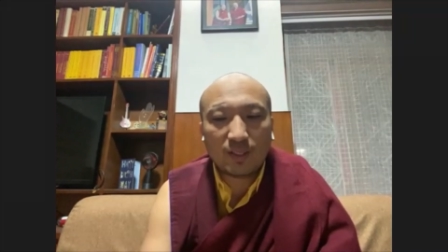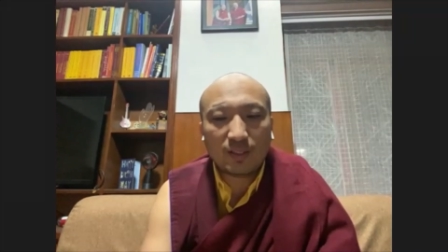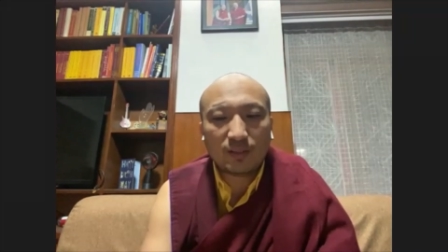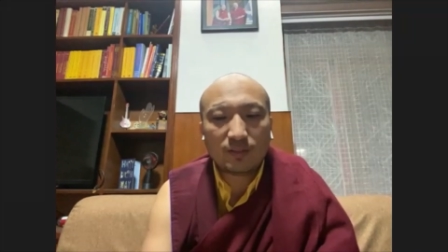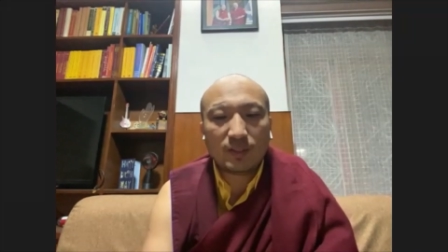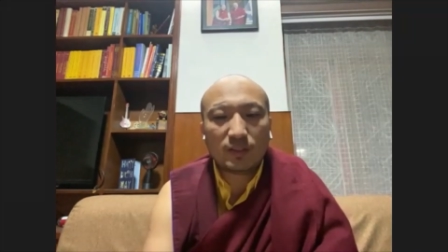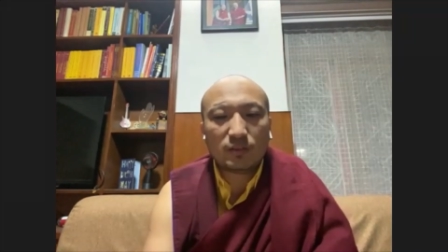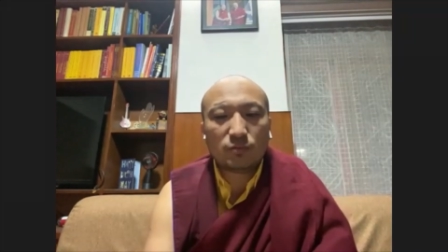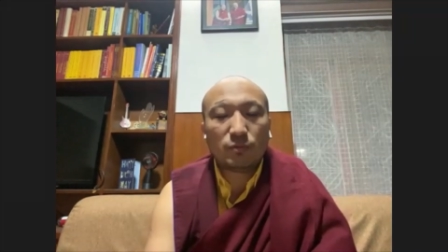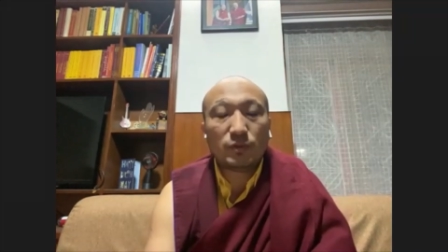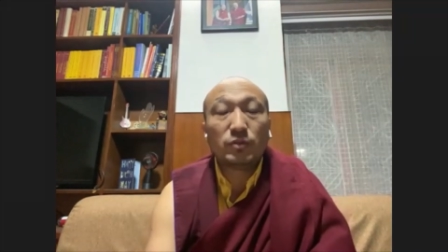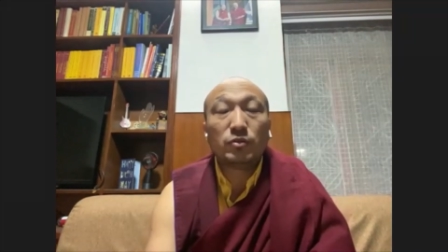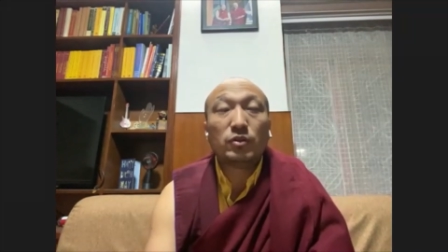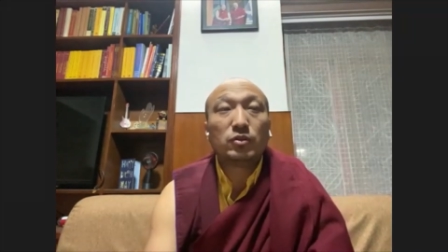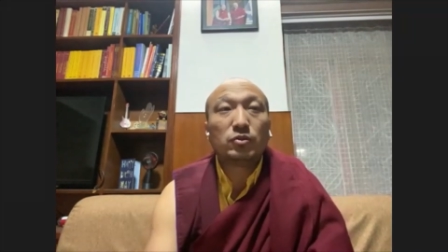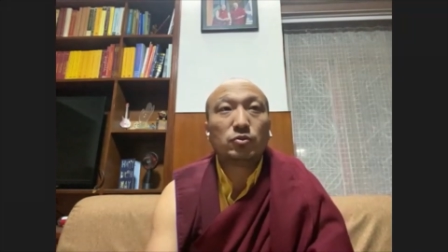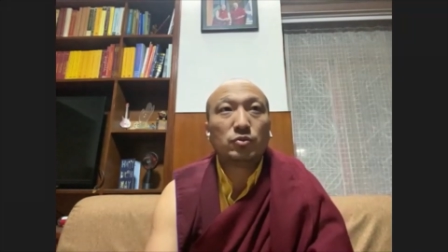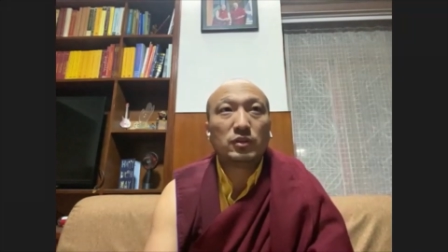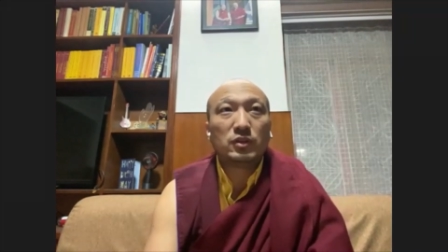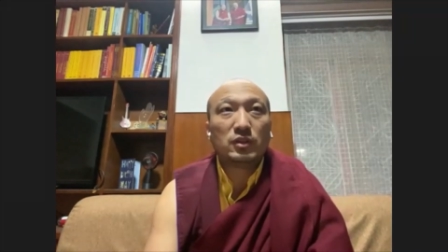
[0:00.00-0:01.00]
like that when you
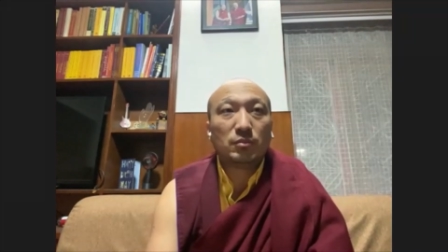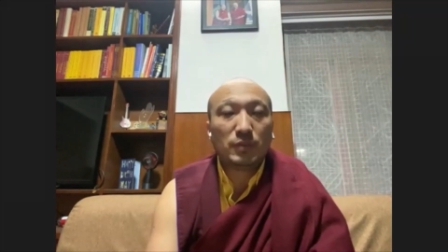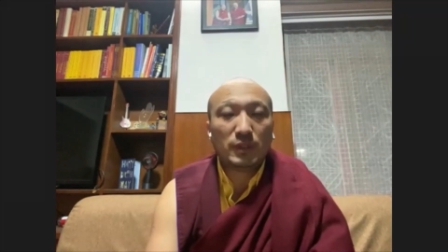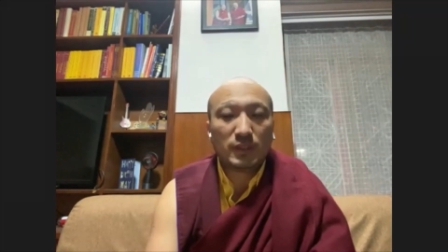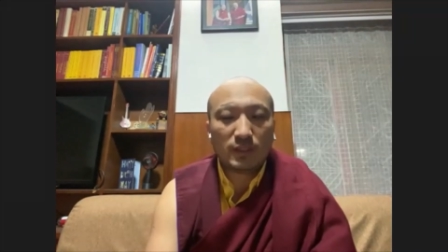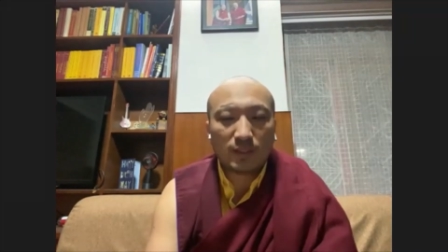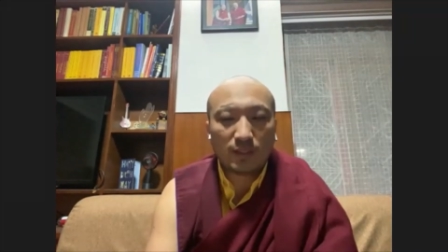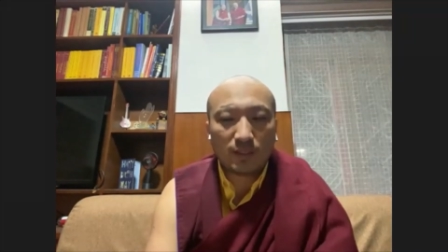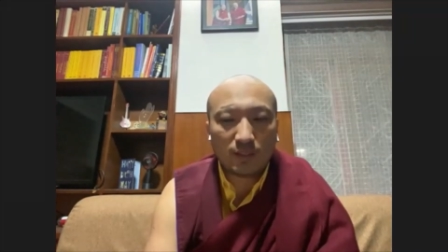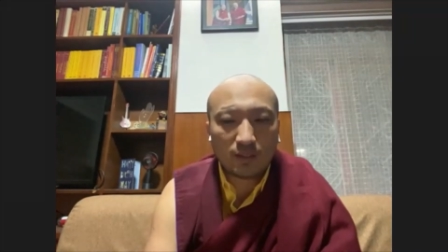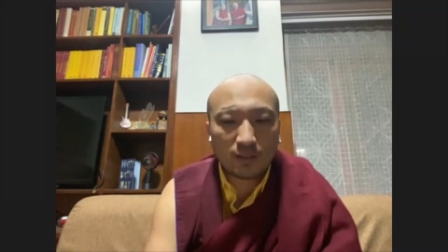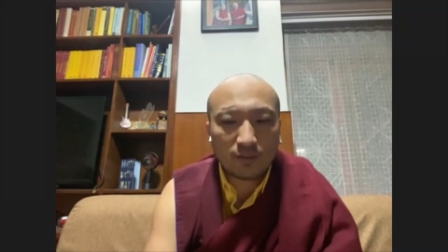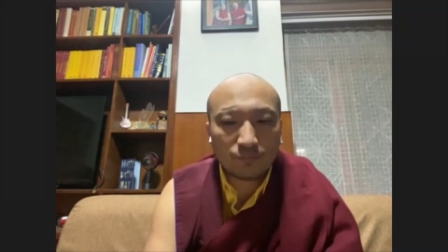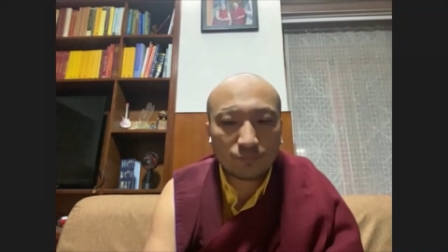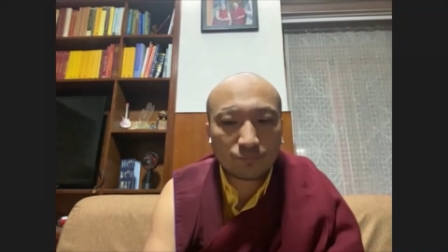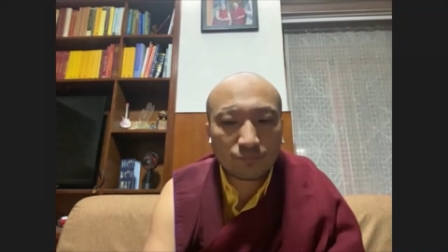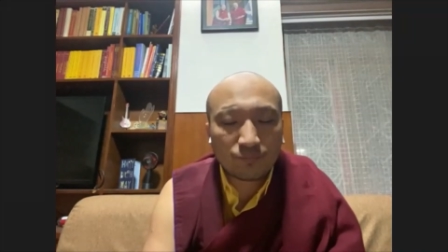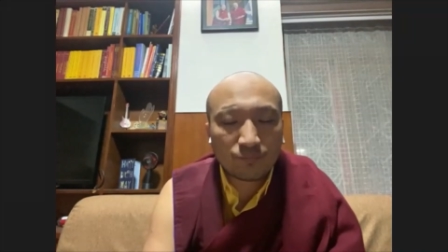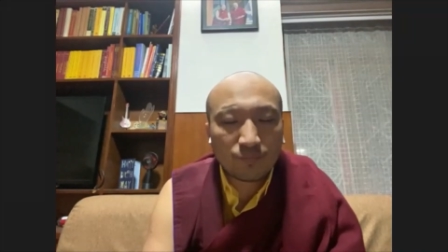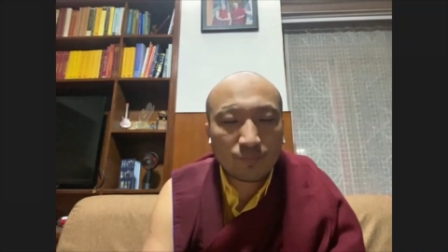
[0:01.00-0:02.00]
are doing the mandala.
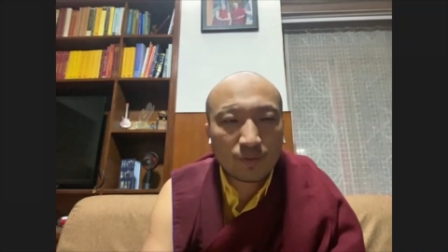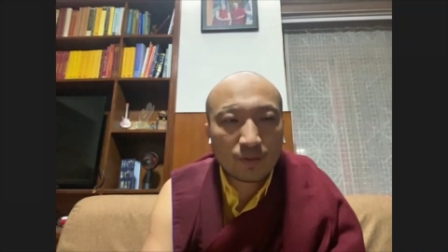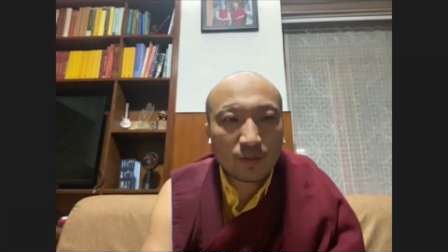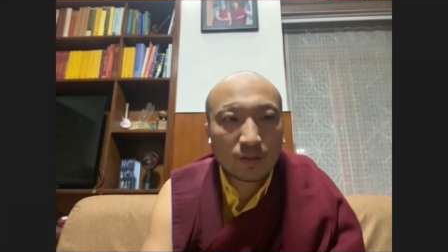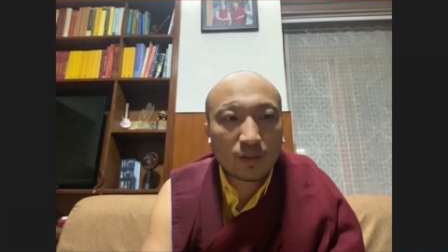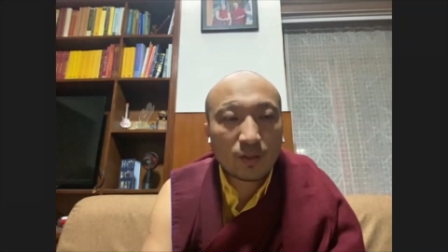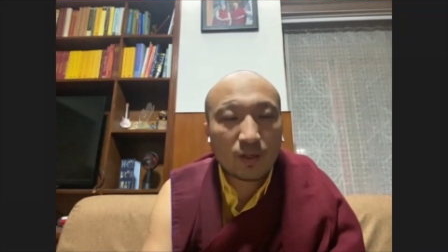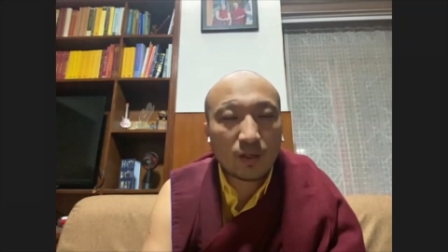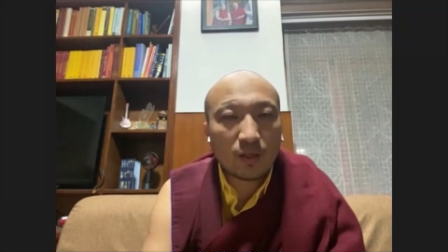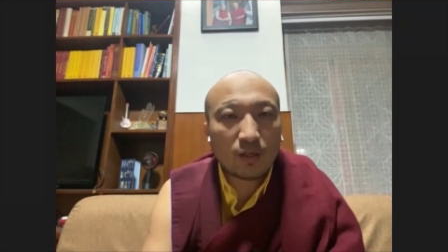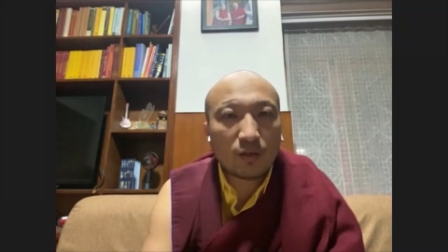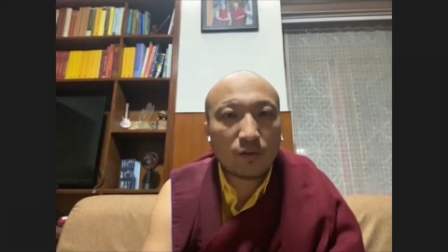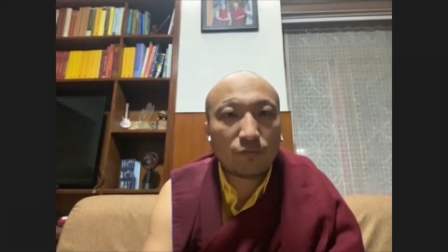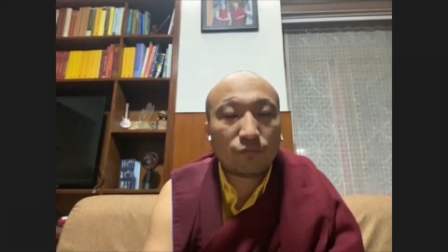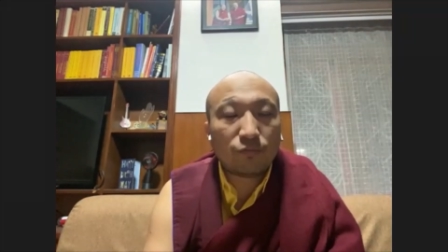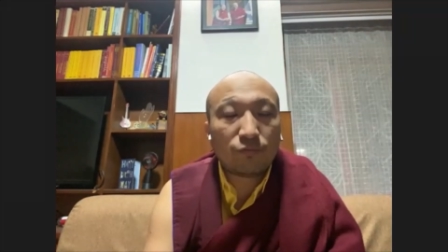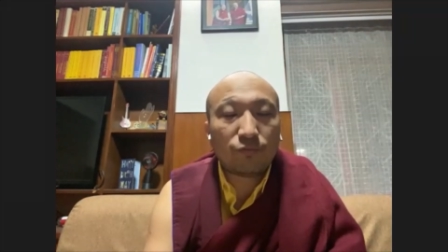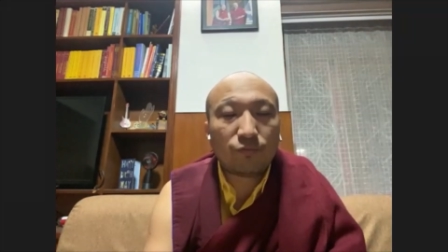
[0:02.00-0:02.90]
Uh,